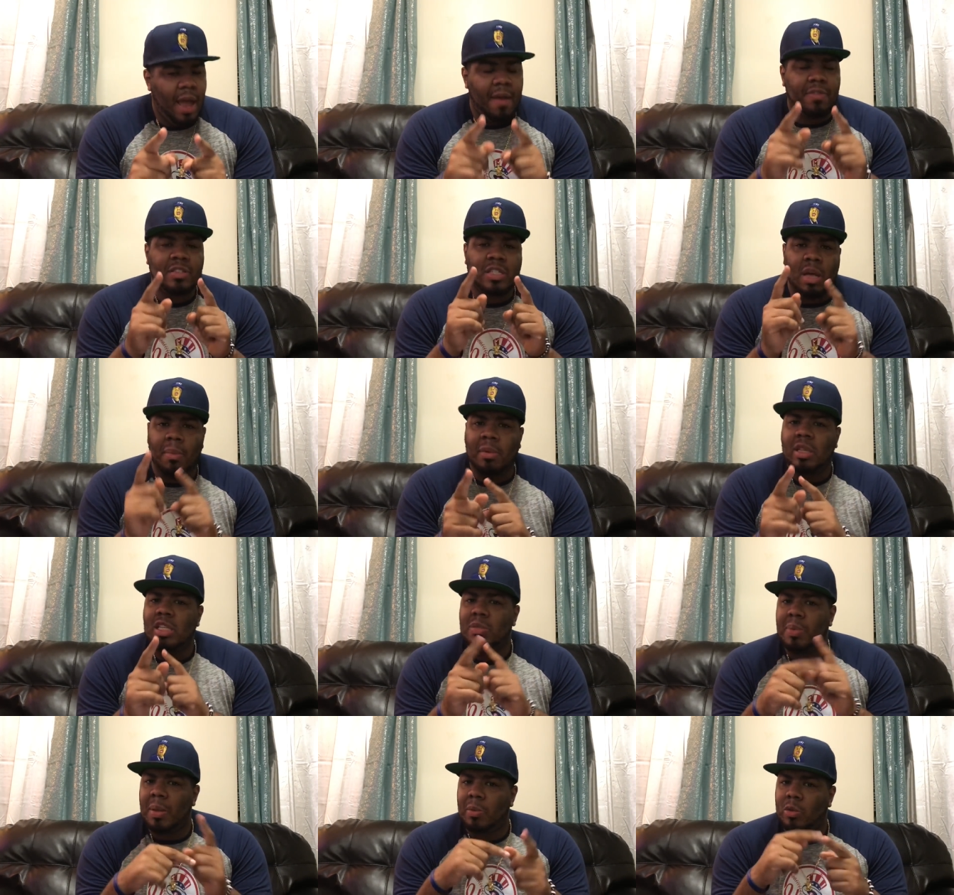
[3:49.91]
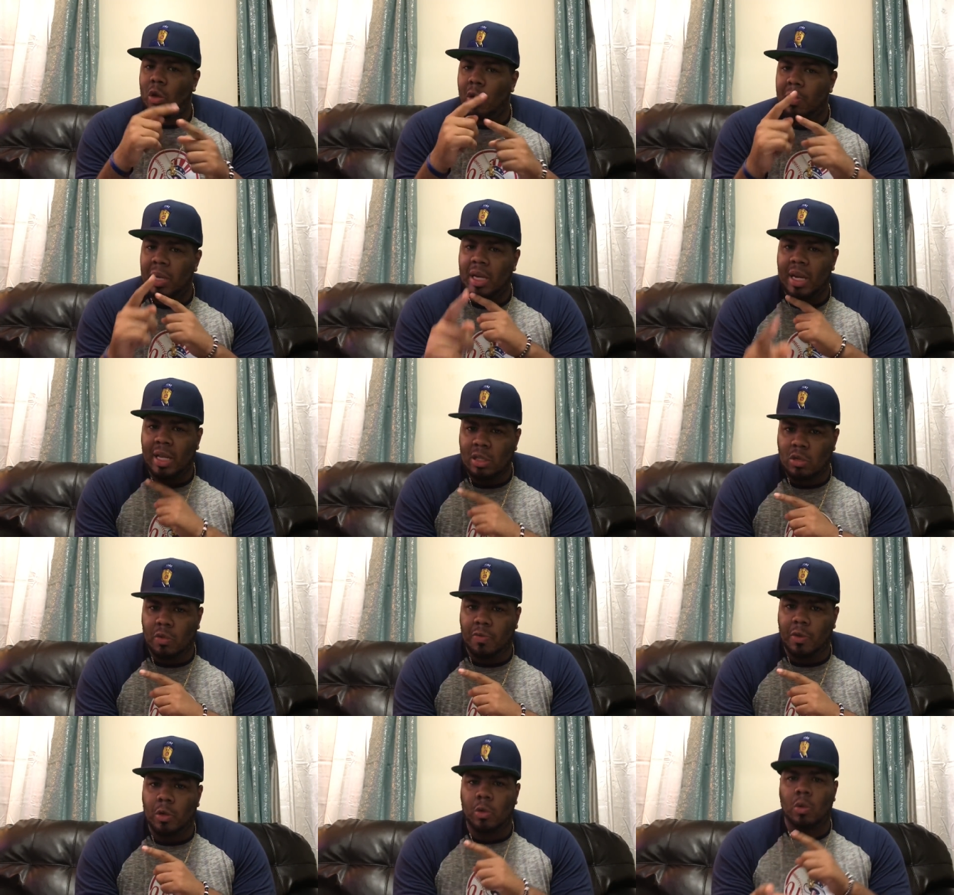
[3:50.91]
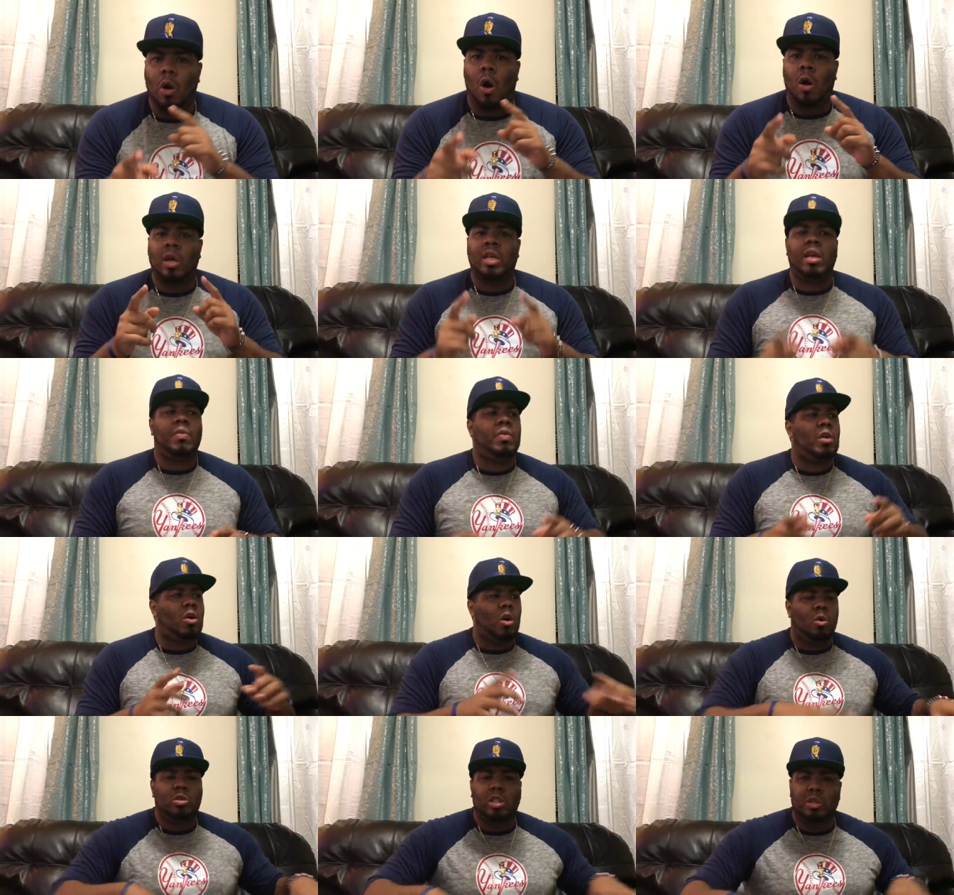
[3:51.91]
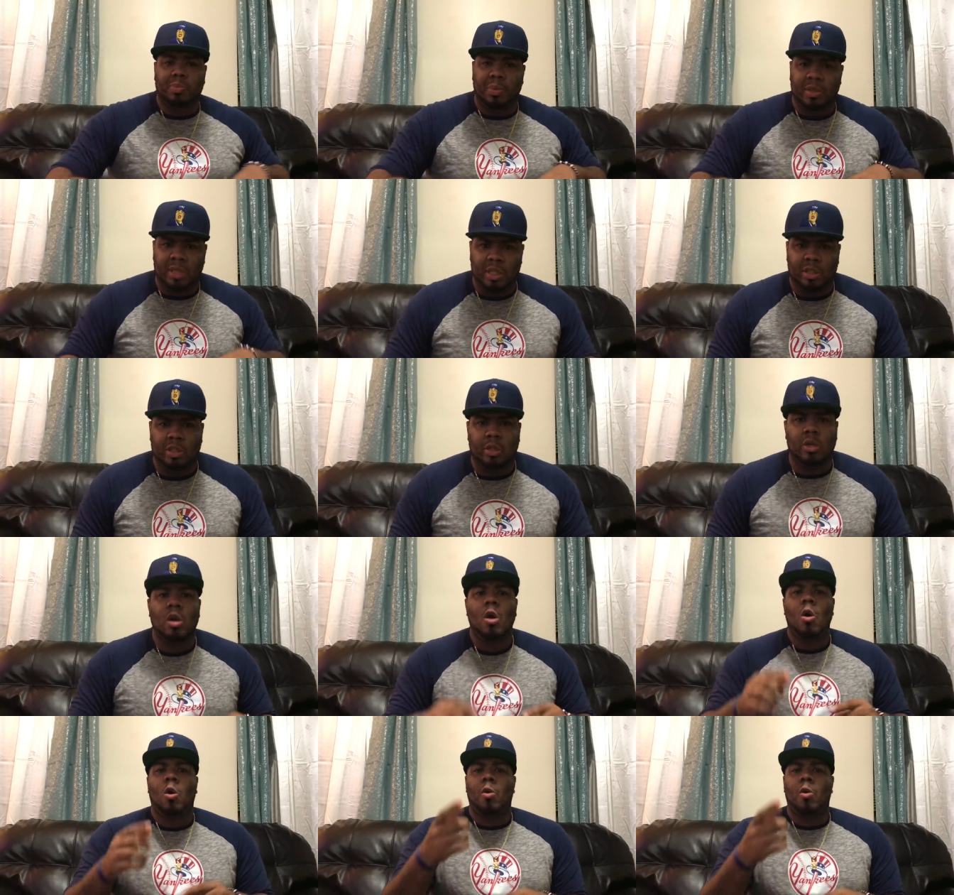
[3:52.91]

if some of these people that are being interviewed are given coach's position,